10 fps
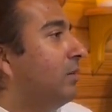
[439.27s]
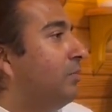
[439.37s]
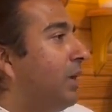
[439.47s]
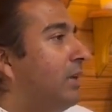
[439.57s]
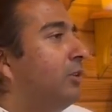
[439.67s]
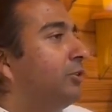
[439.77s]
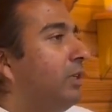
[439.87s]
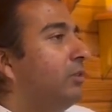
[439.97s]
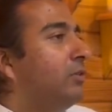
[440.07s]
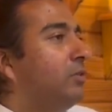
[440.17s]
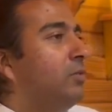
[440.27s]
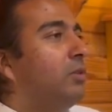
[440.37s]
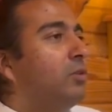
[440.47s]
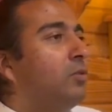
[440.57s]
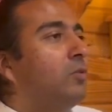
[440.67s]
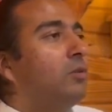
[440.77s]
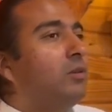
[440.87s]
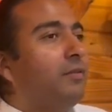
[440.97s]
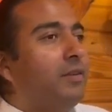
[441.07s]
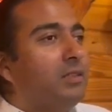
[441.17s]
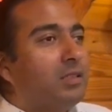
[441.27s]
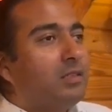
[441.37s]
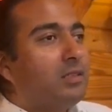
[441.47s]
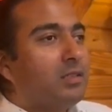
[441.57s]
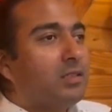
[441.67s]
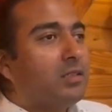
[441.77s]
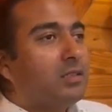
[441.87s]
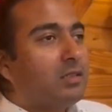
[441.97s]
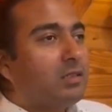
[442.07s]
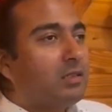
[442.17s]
penetrate to the core of existence.